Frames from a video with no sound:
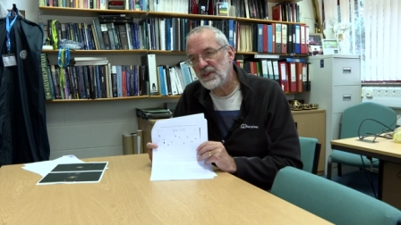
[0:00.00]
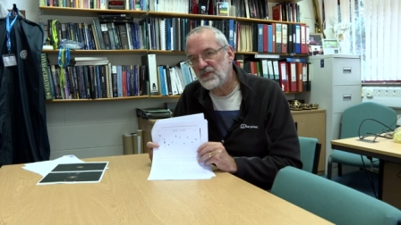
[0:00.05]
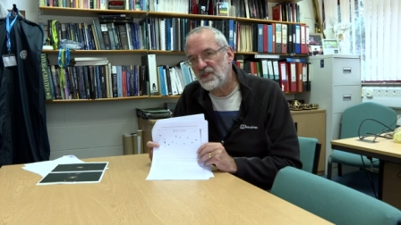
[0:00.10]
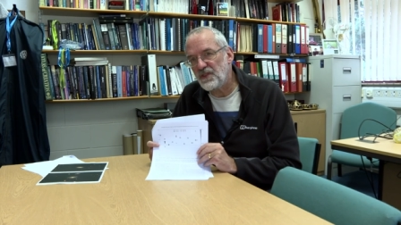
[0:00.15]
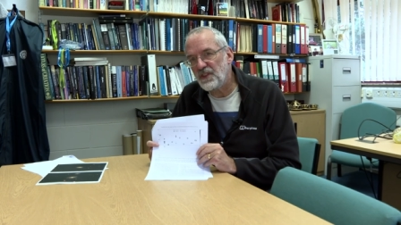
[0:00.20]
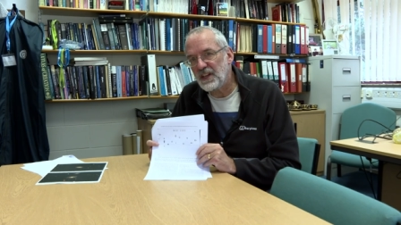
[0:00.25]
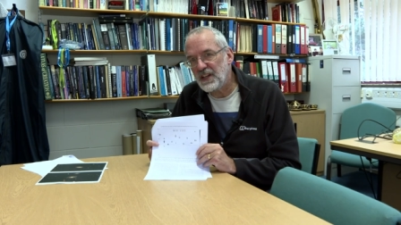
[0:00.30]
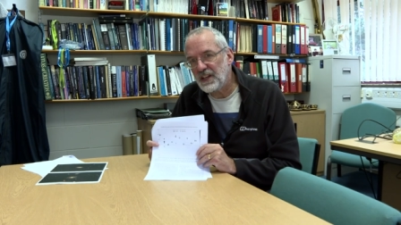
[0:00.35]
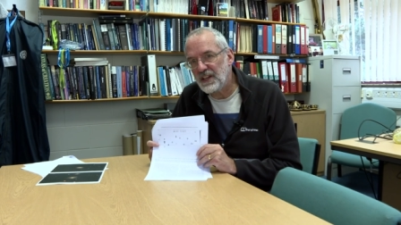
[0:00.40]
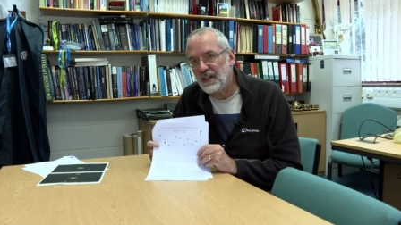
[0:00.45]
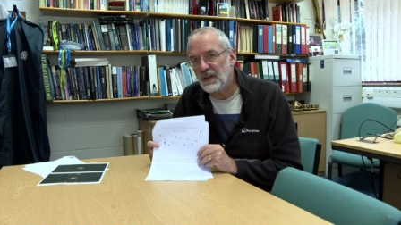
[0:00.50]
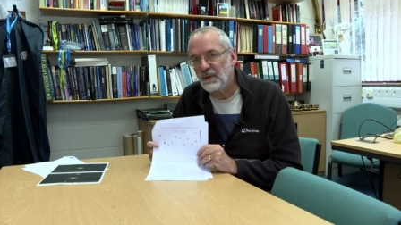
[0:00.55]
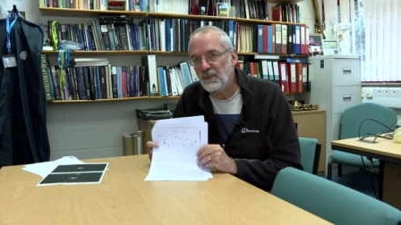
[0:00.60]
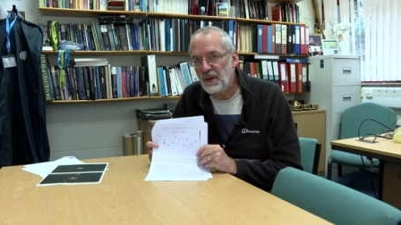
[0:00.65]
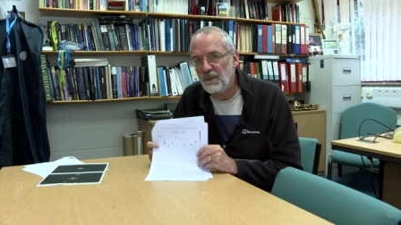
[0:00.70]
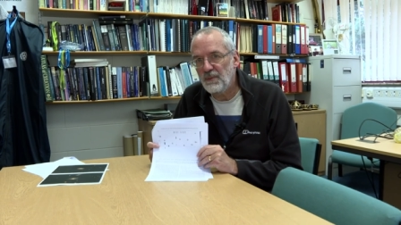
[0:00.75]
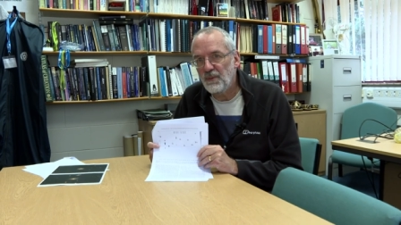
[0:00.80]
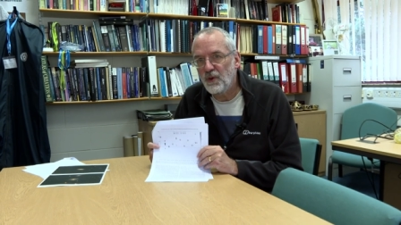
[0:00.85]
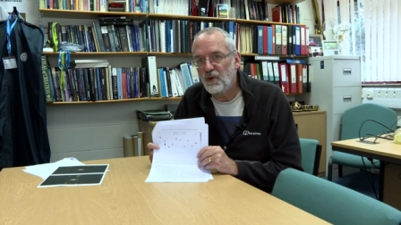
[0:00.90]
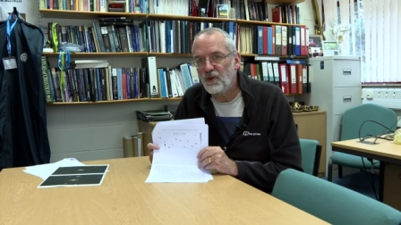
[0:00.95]
have to think a little
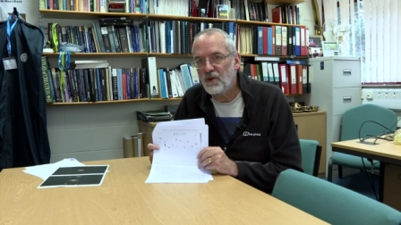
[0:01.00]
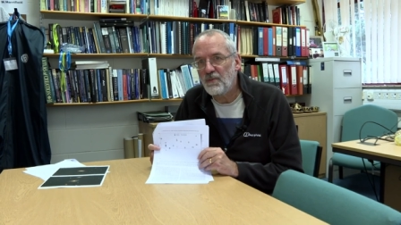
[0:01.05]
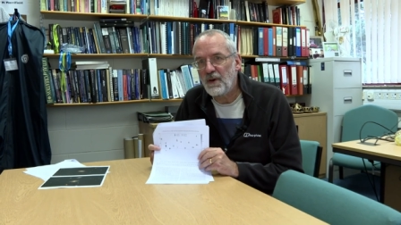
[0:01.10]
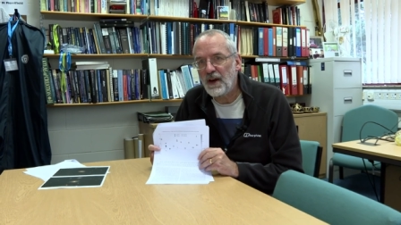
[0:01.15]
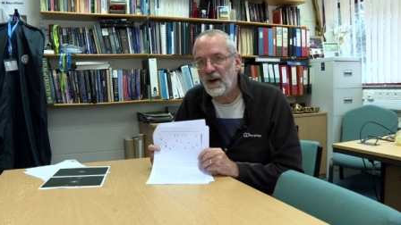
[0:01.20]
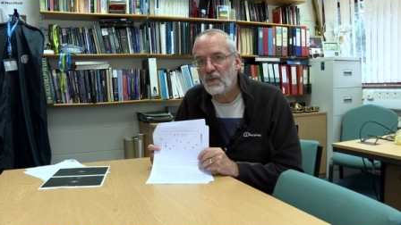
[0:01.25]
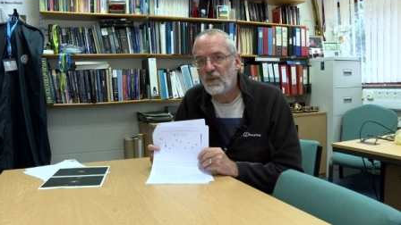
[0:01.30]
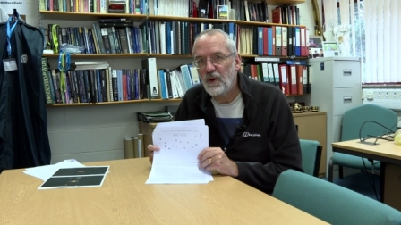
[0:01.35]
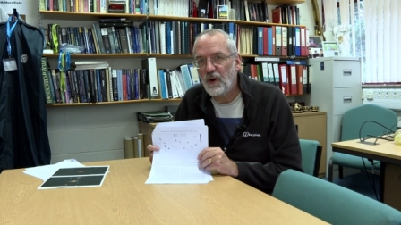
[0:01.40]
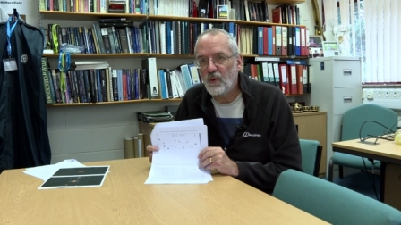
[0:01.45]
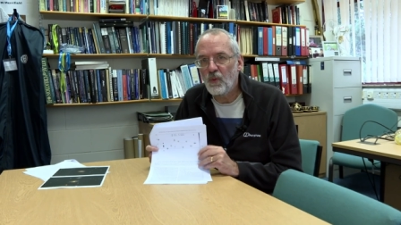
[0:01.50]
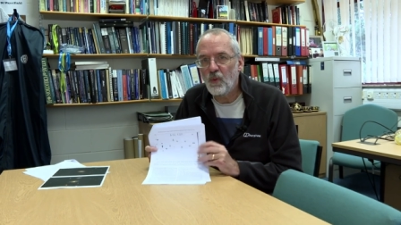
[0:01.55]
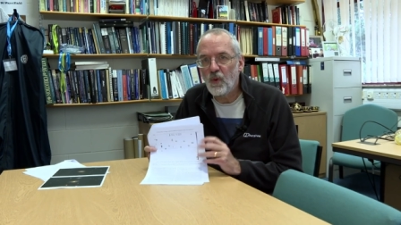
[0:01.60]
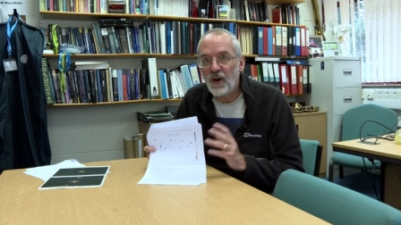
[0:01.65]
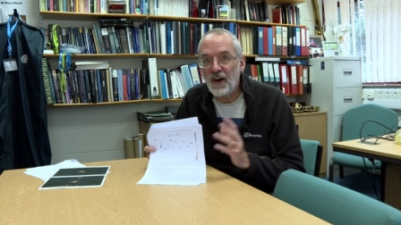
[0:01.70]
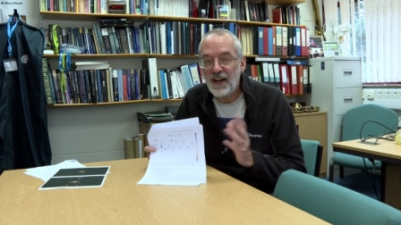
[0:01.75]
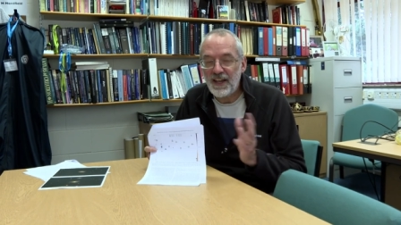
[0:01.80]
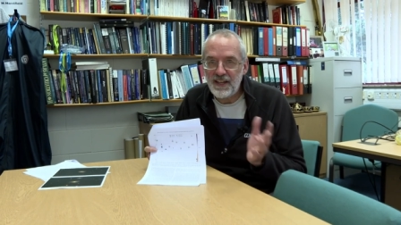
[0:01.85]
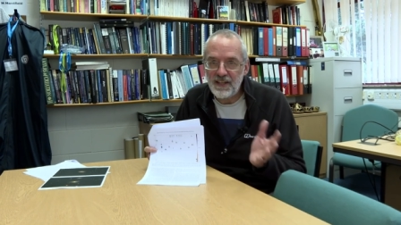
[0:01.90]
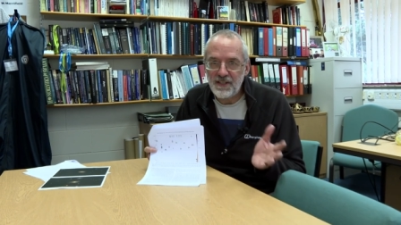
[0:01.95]
bit more about, well,
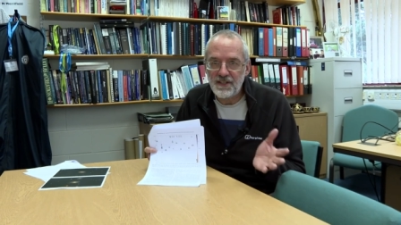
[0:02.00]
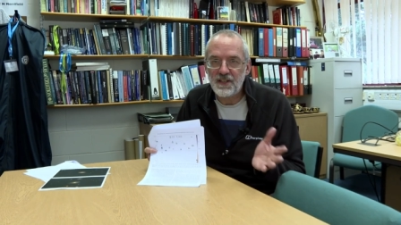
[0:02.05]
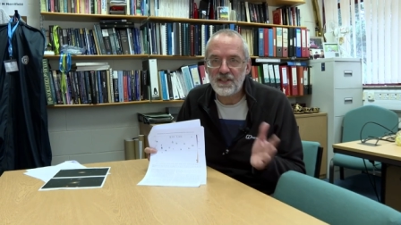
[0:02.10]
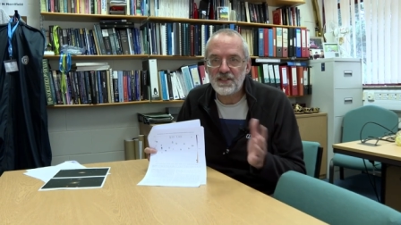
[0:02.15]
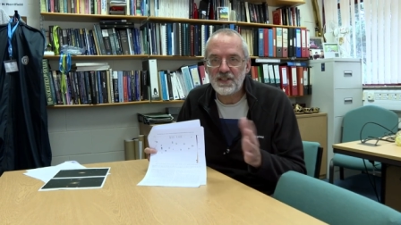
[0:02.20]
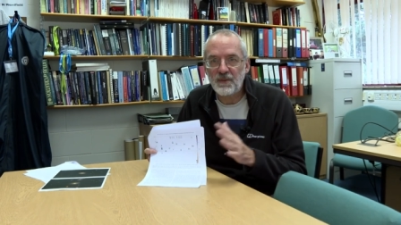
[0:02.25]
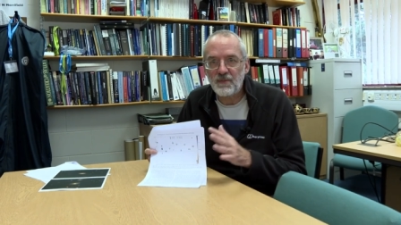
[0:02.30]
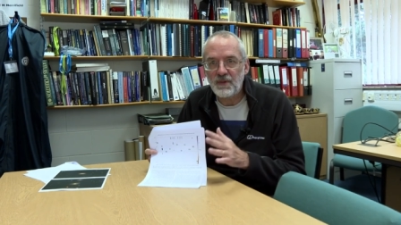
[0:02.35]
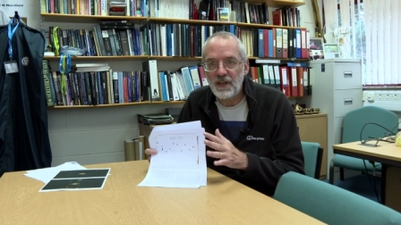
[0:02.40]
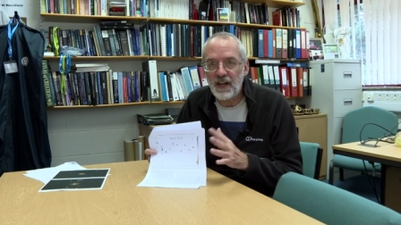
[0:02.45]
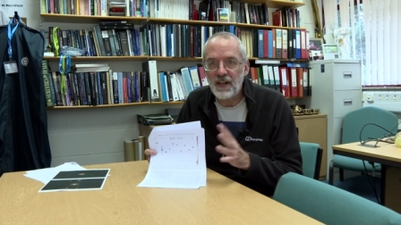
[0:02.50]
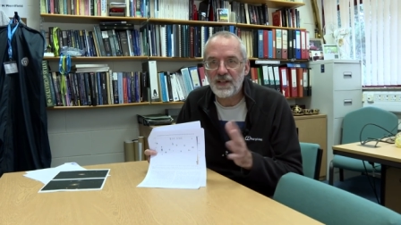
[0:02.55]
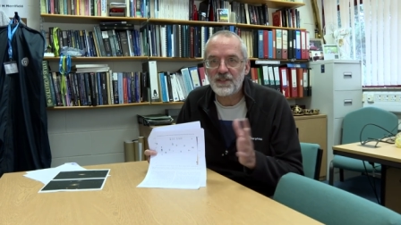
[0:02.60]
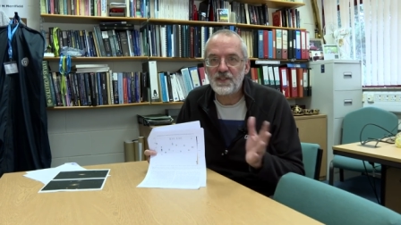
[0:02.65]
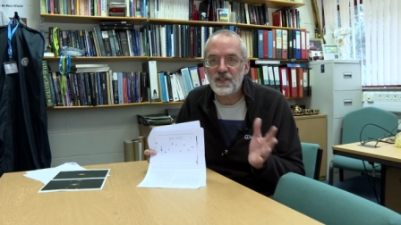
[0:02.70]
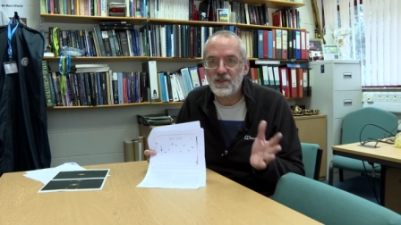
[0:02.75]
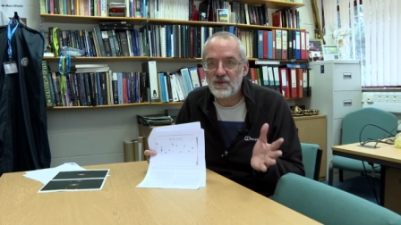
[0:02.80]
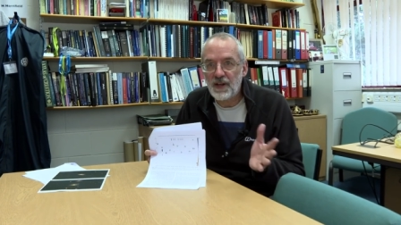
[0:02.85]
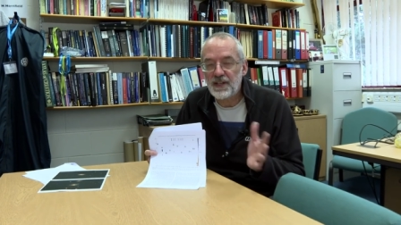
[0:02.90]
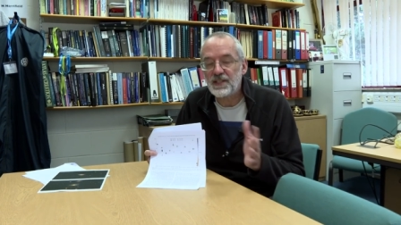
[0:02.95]
why is it some
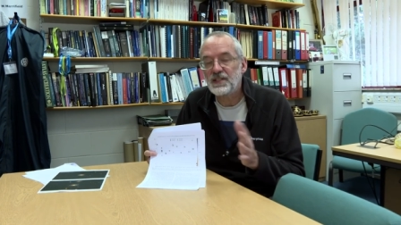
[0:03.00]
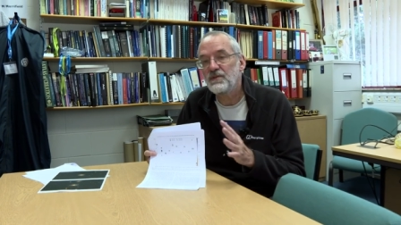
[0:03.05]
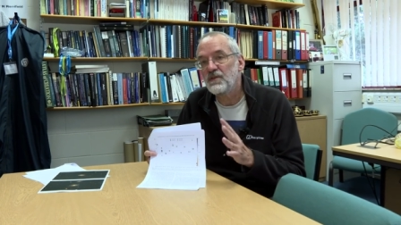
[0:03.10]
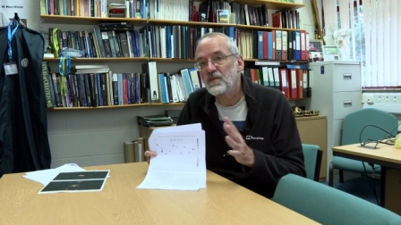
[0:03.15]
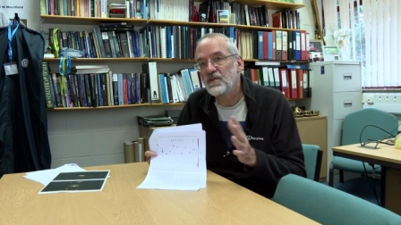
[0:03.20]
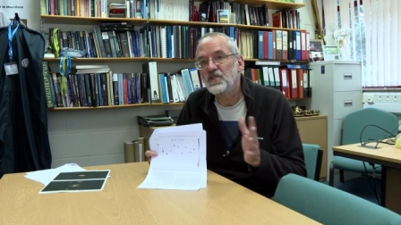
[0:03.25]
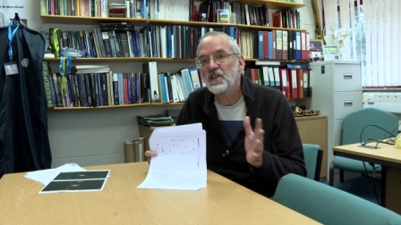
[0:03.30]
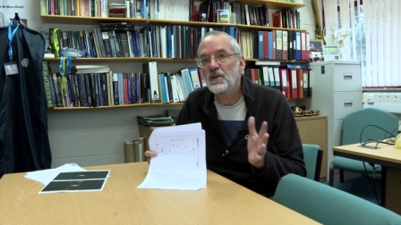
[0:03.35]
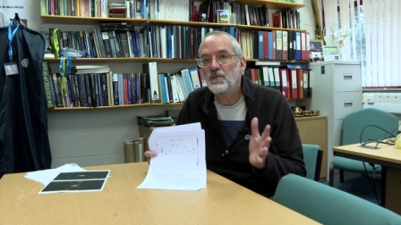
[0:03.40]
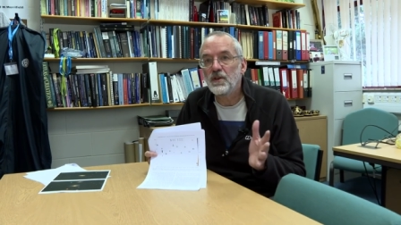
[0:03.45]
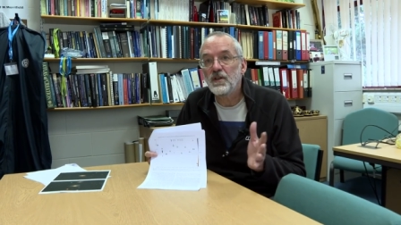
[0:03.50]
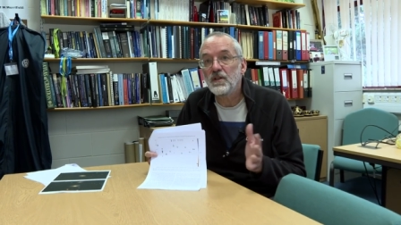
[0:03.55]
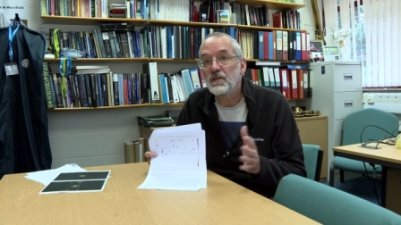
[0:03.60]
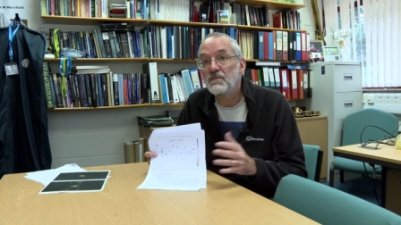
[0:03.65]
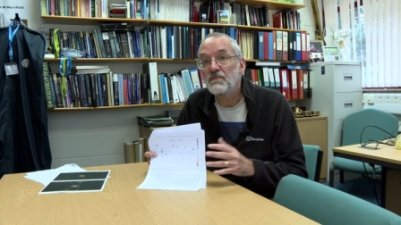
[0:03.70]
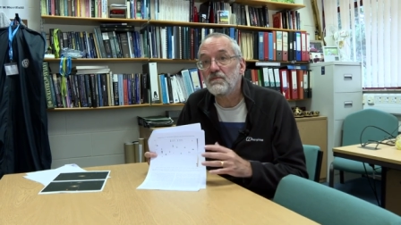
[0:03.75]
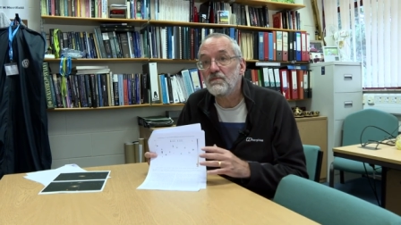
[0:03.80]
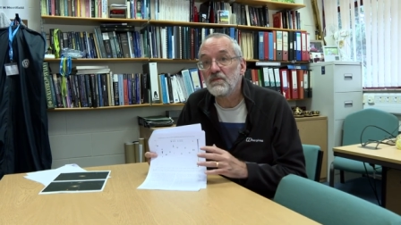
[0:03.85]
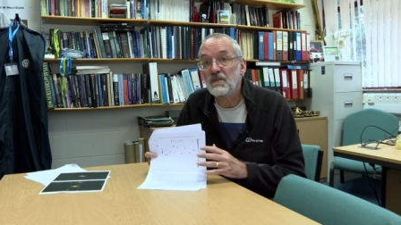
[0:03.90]
galaxies are active and some aren't?